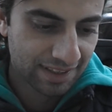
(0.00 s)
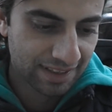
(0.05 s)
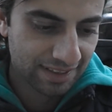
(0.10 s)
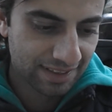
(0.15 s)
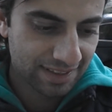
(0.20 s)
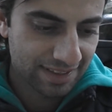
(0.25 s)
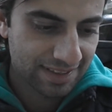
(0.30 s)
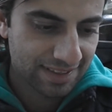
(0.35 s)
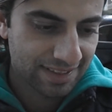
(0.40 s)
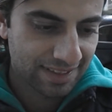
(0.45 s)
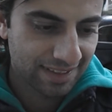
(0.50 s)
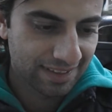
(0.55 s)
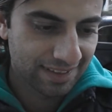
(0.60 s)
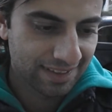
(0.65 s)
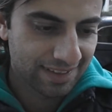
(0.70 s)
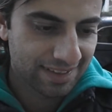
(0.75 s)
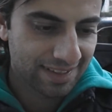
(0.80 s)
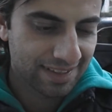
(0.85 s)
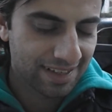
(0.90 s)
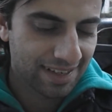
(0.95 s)
Let's see,
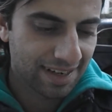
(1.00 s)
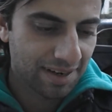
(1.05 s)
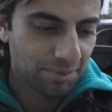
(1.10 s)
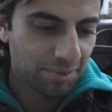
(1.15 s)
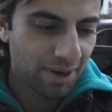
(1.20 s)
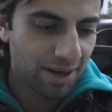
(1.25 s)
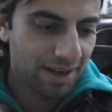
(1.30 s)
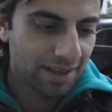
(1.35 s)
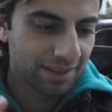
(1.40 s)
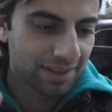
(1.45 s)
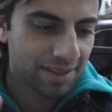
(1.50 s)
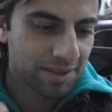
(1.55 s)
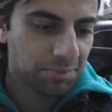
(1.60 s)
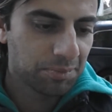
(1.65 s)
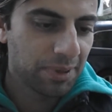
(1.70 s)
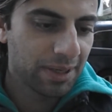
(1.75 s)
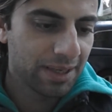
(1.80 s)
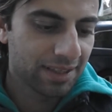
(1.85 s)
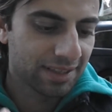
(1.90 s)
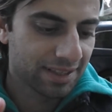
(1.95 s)
let's see. Come on, let's
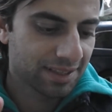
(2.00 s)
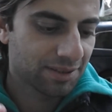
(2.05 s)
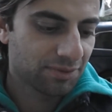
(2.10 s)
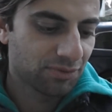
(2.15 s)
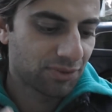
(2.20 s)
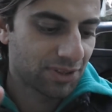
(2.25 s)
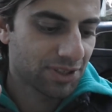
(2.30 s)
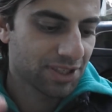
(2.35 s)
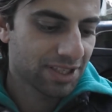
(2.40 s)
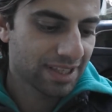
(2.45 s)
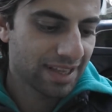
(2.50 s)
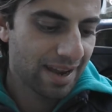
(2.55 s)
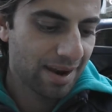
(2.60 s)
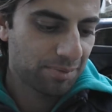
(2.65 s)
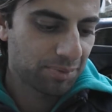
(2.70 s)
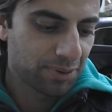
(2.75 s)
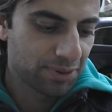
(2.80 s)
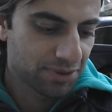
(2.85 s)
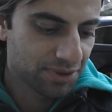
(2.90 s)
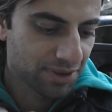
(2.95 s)
be. Let's first
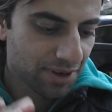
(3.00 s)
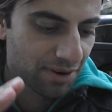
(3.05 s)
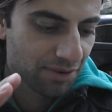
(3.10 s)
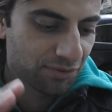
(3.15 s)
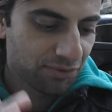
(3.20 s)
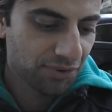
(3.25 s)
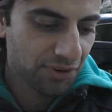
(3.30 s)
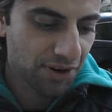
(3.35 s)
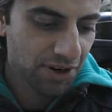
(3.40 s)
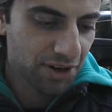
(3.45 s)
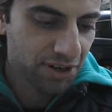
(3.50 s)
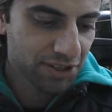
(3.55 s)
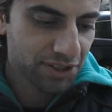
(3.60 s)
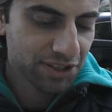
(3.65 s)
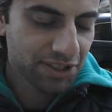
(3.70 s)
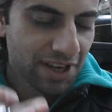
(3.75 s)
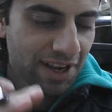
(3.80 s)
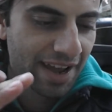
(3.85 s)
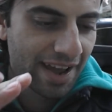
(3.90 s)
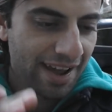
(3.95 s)
Lapras. First
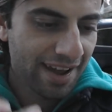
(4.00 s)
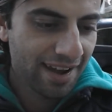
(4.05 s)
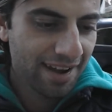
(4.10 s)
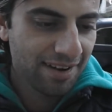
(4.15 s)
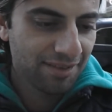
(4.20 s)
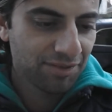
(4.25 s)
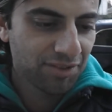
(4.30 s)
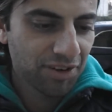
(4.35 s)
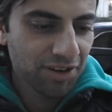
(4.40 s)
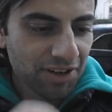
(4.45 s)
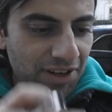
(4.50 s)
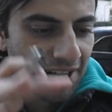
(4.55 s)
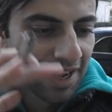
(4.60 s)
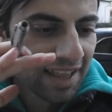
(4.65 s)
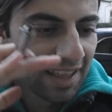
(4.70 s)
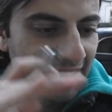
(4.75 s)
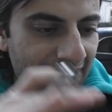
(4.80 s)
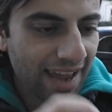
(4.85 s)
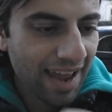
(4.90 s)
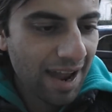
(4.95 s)
ever
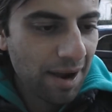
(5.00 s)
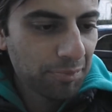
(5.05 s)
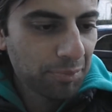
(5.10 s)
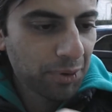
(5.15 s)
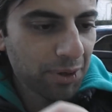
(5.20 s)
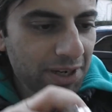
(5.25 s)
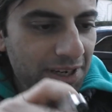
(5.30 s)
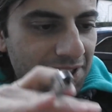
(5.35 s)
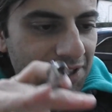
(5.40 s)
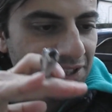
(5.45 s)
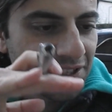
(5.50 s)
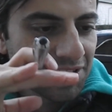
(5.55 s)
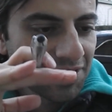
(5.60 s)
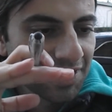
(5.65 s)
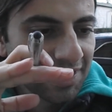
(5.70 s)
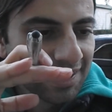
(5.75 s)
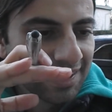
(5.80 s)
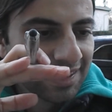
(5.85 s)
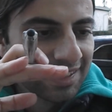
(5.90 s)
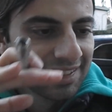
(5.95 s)
Lapras.
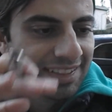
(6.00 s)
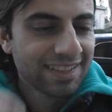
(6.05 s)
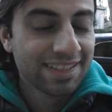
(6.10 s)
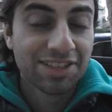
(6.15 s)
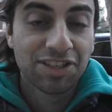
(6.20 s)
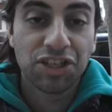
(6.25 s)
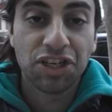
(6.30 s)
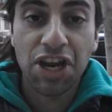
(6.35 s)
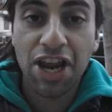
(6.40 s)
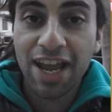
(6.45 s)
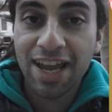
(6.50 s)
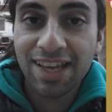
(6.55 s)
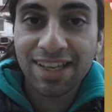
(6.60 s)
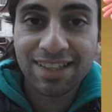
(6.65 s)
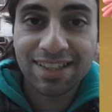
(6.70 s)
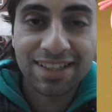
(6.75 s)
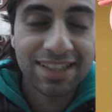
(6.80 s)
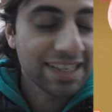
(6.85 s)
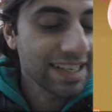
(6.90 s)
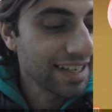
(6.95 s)

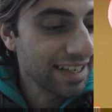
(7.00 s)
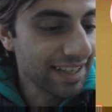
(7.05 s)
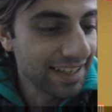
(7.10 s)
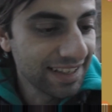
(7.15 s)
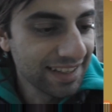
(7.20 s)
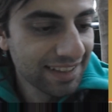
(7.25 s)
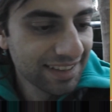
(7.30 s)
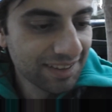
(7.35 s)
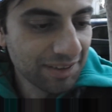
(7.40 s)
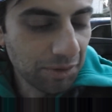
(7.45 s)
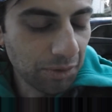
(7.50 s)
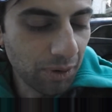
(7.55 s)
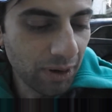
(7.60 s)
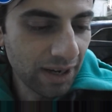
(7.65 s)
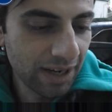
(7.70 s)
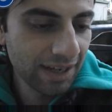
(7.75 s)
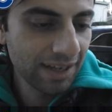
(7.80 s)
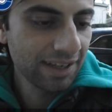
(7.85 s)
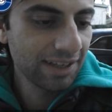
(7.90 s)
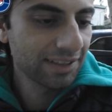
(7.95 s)
Chansey.
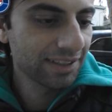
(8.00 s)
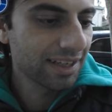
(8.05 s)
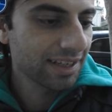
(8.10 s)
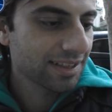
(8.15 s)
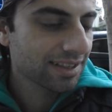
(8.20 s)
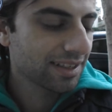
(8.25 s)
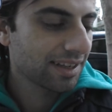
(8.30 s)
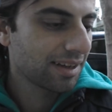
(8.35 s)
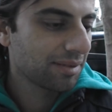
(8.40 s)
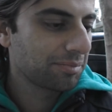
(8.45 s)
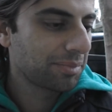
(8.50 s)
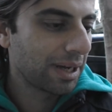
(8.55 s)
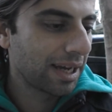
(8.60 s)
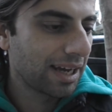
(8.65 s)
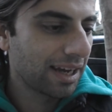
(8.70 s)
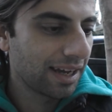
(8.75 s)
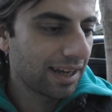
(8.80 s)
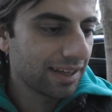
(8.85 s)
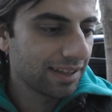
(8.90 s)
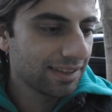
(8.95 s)
Wow, that's not
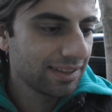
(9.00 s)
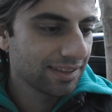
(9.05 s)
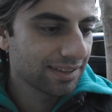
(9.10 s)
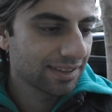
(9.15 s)
bad.